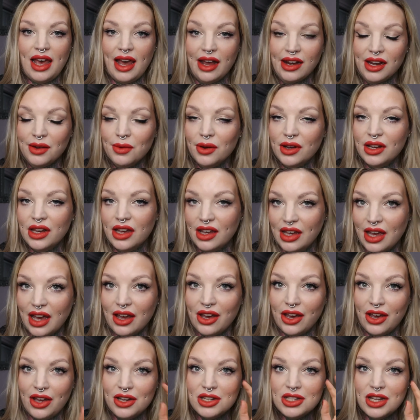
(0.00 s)
anyone can
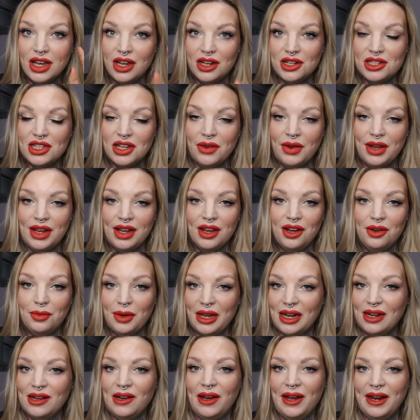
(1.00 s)
get good at doing a
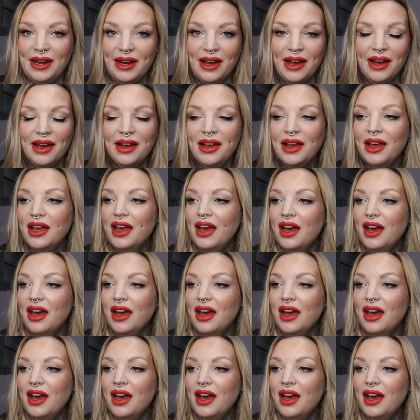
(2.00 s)
winged liner,